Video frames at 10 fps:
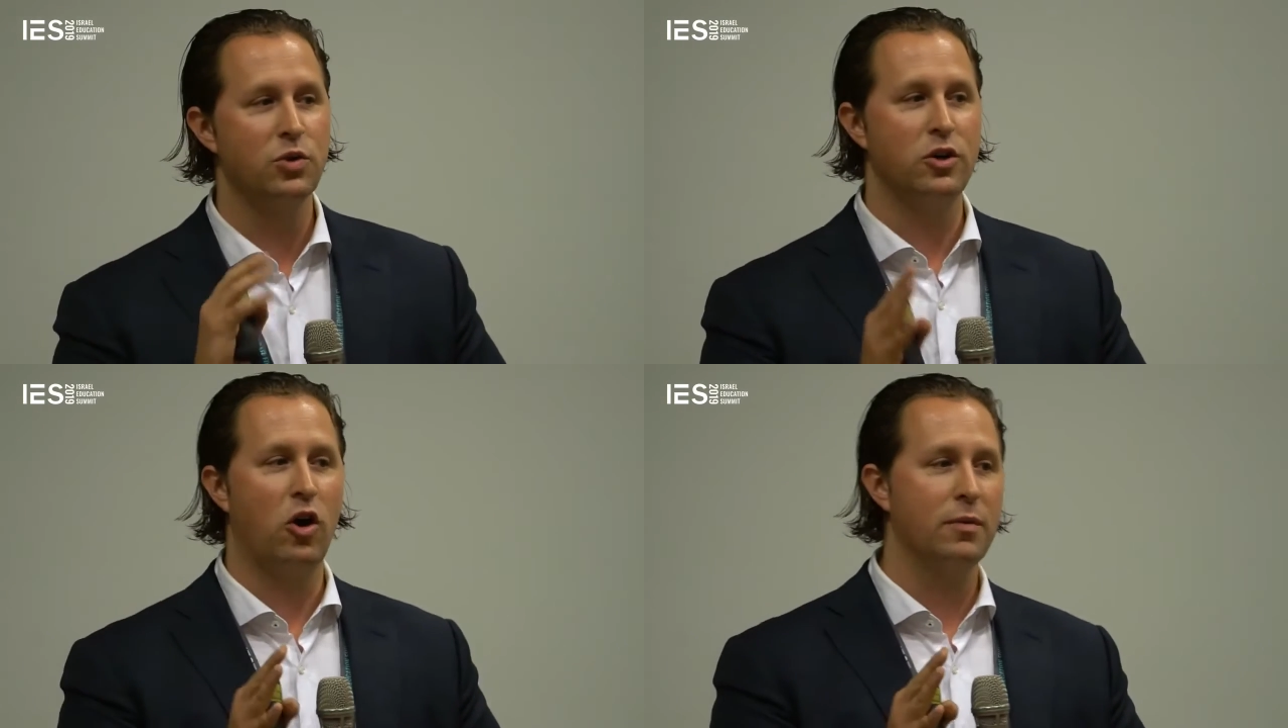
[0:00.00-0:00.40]

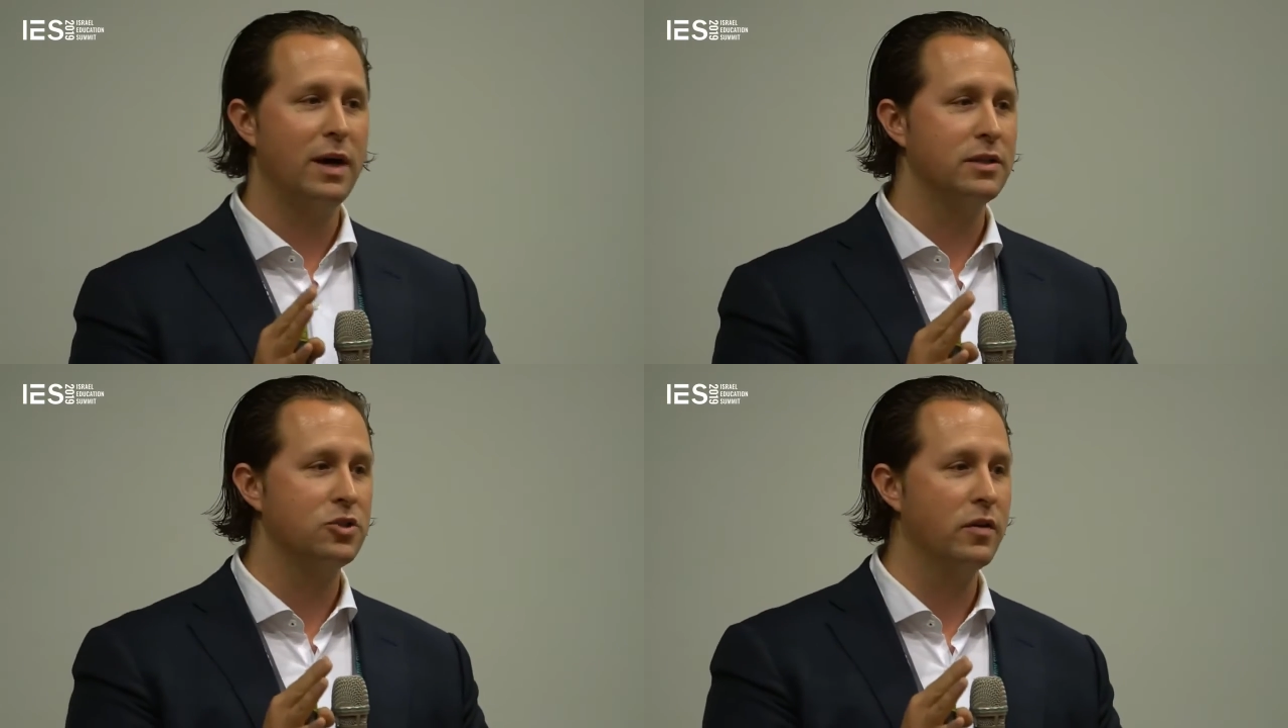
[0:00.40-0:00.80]
so I talk
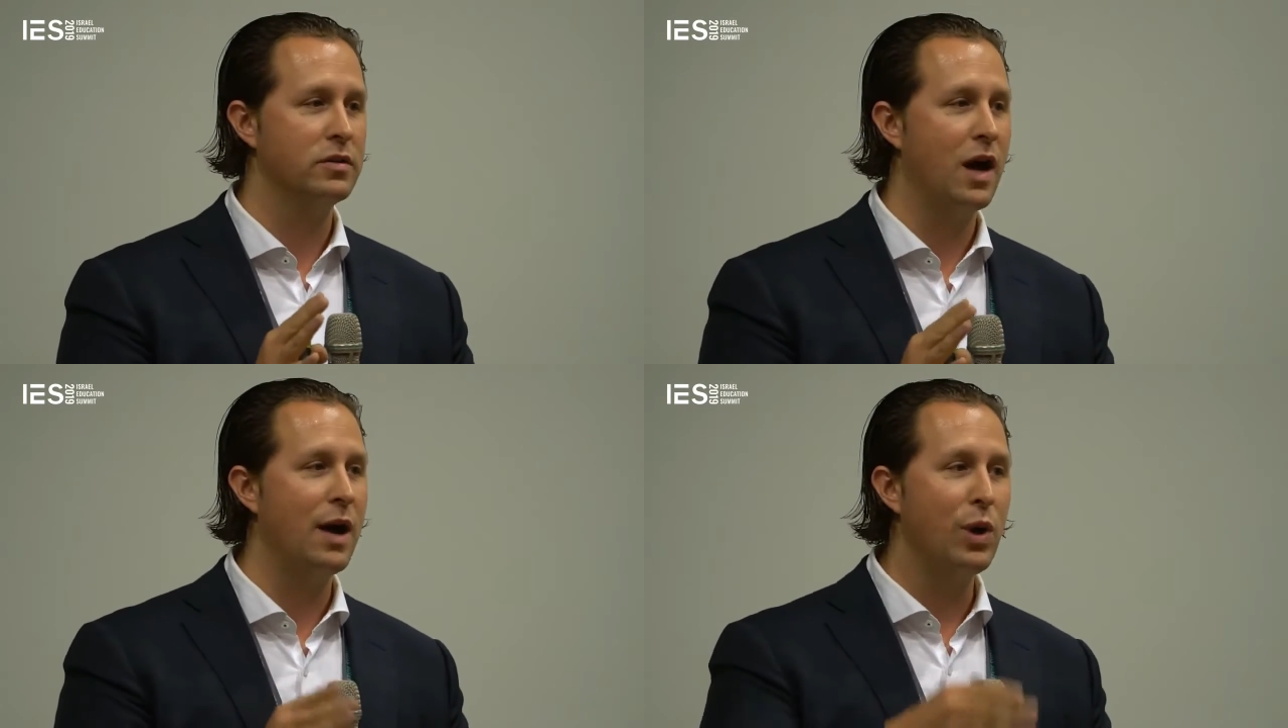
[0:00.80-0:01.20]
about this all the
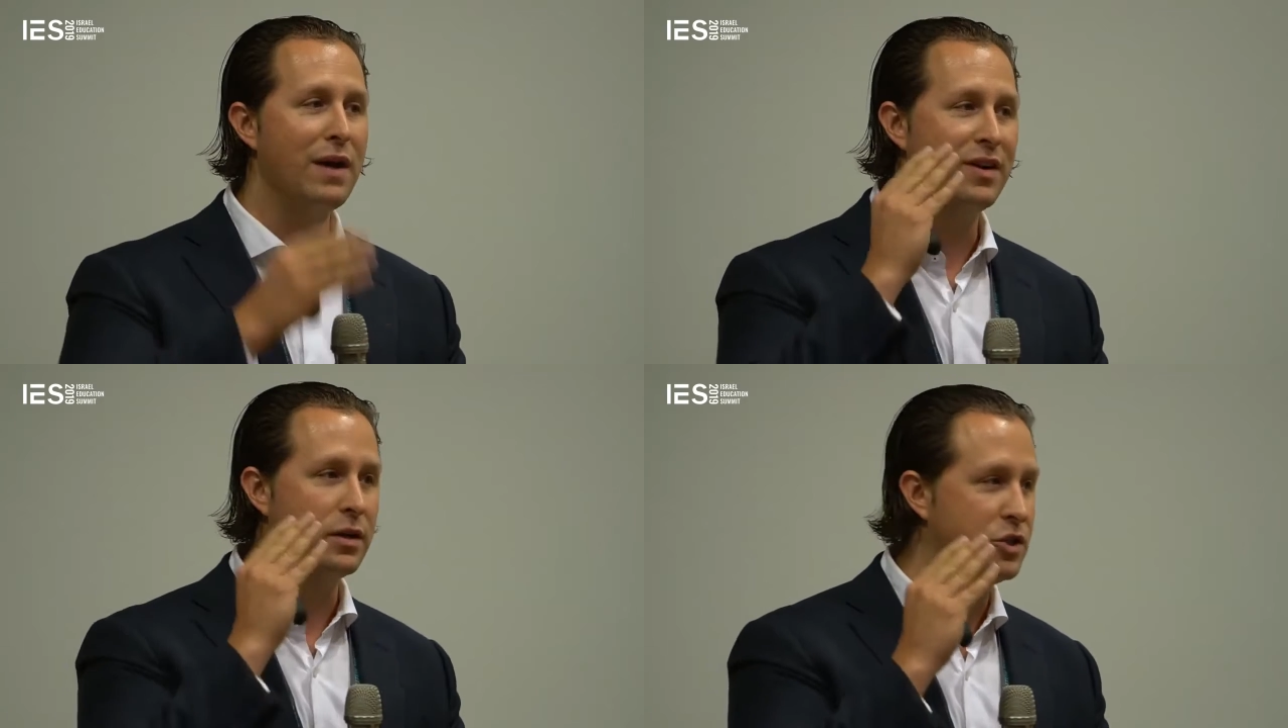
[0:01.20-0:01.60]
time. We
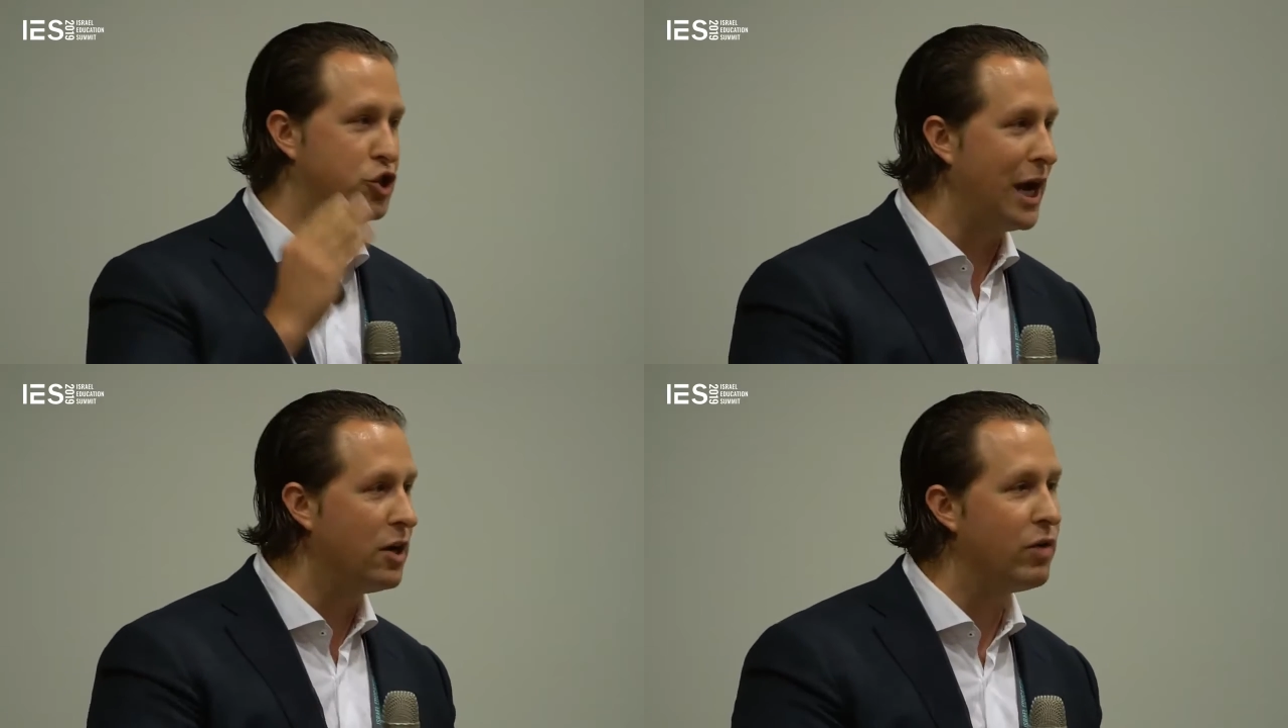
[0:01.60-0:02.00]
have a
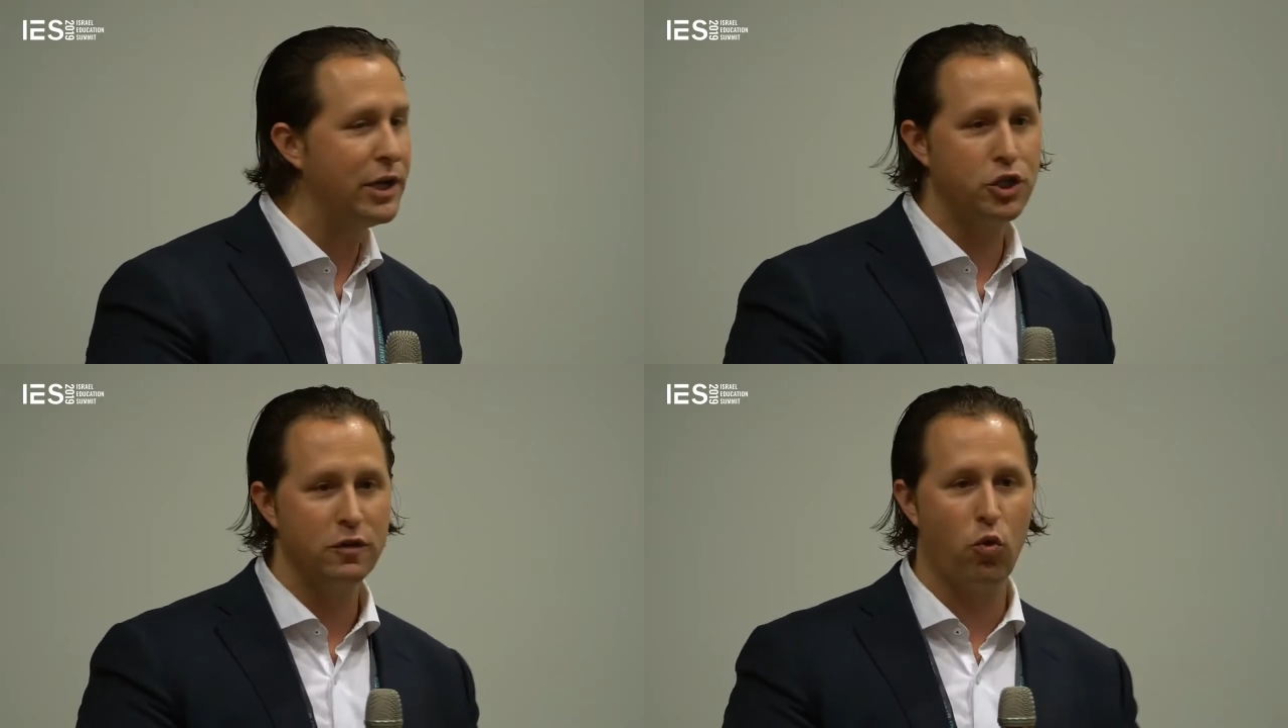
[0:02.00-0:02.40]
generation